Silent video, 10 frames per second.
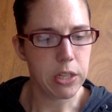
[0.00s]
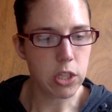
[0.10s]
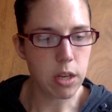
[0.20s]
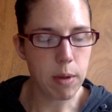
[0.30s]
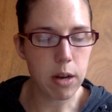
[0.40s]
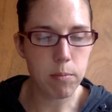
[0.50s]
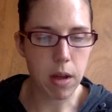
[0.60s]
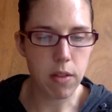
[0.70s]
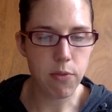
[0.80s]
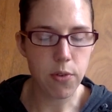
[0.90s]
It took about a
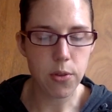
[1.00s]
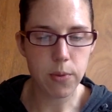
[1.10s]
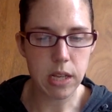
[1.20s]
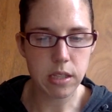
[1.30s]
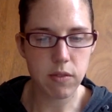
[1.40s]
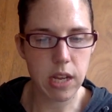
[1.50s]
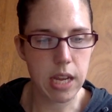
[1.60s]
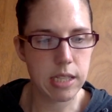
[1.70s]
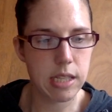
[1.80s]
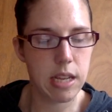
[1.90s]
month for the rest of the
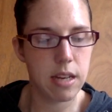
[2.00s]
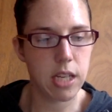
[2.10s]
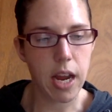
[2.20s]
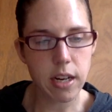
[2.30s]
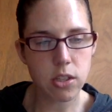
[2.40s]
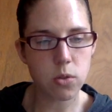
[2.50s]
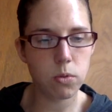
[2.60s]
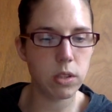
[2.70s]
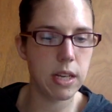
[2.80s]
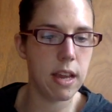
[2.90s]
kids in the entire
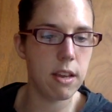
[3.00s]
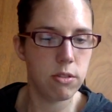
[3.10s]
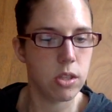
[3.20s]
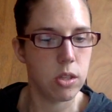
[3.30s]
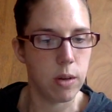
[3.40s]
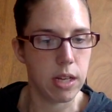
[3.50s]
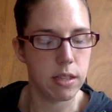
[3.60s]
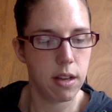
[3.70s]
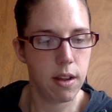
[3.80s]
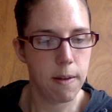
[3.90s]
school to get used to
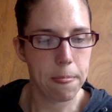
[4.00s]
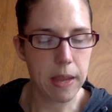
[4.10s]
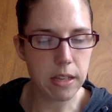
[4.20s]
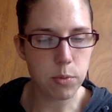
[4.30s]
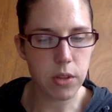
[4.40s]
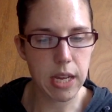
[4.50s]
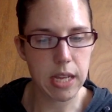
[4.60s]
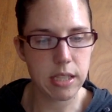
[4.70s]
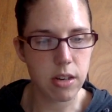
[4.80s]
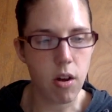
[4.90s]
it. These were the
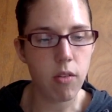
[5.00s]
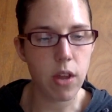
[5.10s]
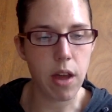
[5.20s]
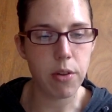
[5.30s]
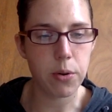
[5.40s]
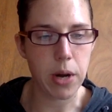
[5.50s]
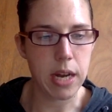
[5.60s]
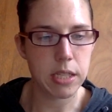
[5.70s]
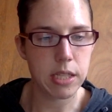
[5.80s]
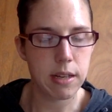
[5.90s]
kids in all the other
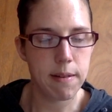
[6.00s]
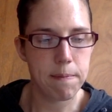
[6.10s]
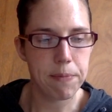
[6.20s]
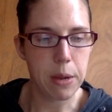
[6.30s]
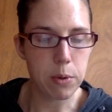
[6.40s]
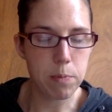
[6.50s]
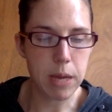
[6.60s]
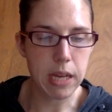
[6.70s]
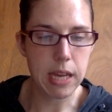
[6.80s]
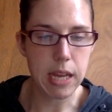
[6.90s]
grades. They were
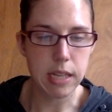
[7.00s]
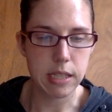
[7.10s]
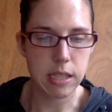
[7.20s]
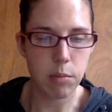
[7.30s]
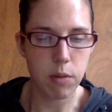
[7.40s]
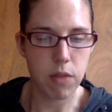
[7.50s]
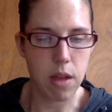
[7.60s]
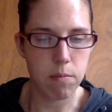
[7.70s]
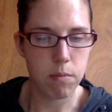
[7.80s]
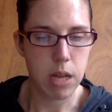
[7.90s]
big kids, some of
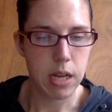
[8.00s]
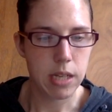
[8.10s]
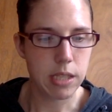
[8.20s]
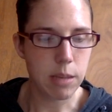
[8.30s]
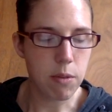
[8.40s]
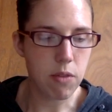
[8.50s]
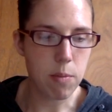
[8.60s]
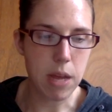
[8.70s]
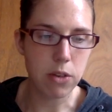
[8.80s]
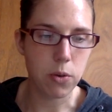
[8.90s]
them. Some of
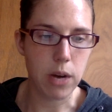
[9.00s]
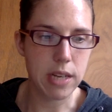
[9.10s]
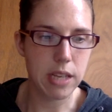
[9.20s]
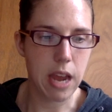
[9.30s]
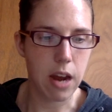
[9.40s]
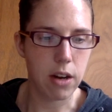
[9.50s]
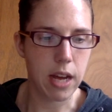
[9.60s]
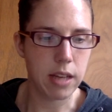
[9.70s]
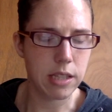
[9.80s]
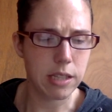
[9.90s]
them had crazy
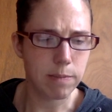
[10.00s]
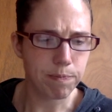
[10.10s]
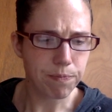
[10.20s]
haircuts.